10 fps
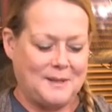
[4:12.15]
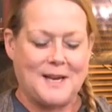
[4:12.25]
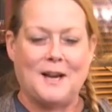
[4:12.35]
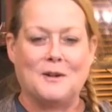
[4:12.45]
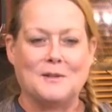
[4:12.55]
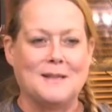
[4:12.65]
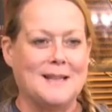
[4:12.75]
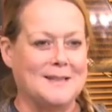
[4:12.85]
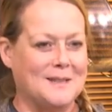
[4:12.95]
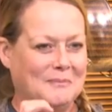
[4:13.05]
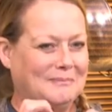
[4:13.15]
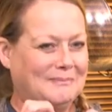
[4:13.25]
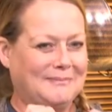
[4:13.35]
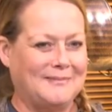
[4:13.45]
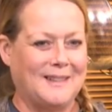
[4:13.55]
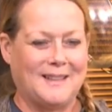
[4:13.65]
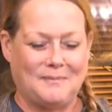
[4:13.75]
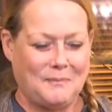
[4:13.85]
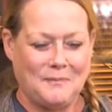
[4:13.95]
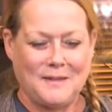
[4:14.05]
potatoes and then some
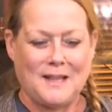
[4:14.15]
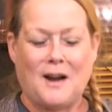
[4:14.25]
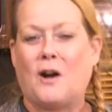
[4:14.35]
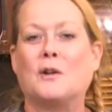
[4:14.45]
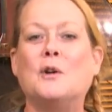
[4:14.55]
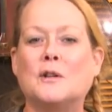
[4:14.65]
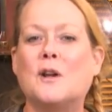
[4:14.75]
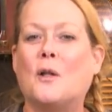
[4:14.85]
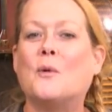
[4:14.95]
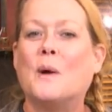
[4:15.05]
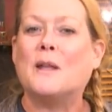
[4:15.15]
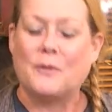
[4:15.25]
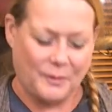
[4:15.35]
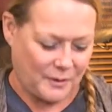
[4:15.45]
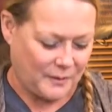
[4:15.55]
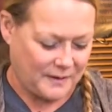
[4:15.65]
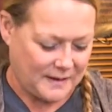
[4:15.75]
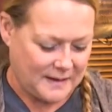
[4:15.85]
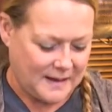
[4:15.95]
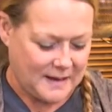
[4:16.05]
that aren't cooked all the way through.
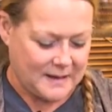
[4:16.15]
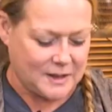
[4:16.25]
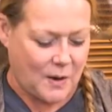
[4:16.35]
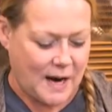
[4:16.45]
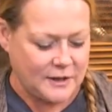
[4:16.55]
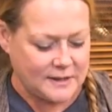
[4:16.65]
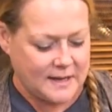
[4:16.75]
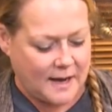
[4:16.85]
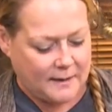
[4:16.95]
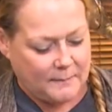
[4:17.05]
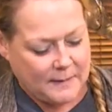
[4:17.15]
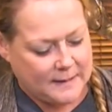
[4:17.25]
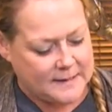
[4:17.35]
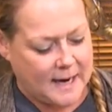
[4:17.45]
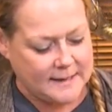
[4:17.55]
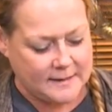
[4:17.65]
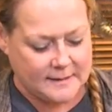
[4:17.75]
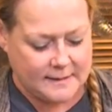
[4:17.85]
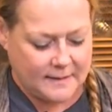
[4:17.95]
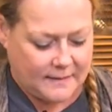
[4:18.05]
So I just cut it in
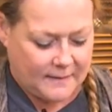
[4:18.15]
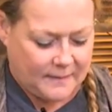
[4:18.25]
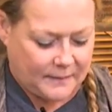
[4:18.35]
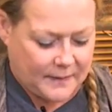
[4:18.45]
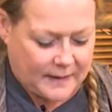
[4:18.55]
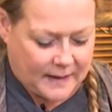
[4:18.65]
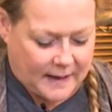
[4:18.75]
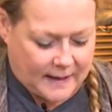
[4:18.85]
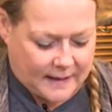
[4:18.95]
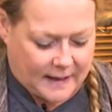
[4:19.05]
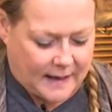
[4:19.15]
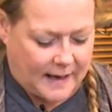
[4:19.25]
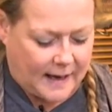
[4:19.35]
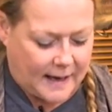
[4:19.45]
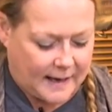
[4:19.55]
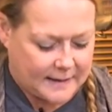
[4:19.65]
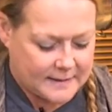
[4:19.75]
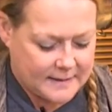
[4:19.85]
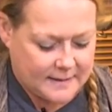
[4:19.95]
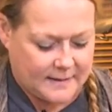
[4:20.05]
dices,
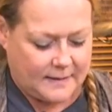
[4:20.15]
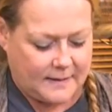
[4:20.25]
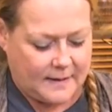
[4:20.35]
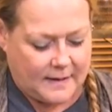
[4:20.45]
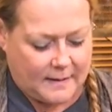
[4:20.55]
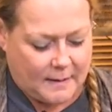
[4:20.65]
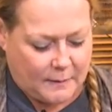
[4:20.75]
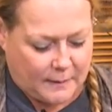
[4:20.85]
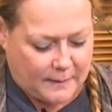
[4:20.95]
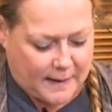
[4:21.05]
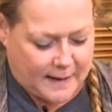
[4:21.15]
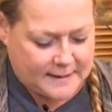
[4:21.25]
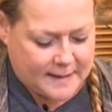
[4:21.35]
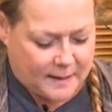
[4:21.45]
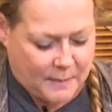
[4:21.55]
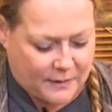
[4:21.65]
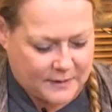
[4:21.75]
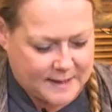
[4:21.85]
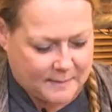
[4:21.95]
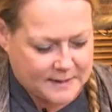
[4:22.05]
and like I said, about
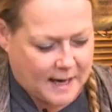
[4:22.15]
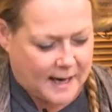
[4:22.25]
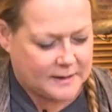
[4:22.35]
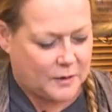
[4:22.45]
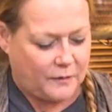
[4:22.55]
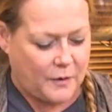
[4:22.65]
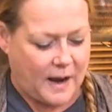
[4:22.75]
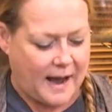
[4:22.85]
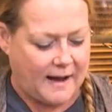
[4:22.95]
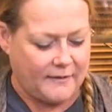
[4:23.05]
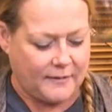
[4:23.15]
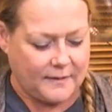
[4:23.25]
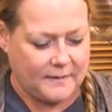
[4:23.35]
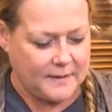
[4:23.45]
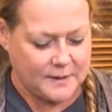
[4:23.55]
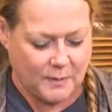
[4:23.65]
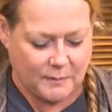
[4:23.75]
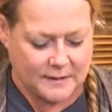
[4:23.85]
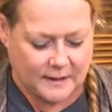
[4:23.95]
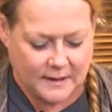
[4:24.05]
the same size. So if you have, this one
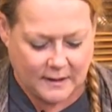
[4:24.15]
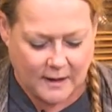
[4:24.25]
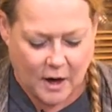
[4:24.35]
was a little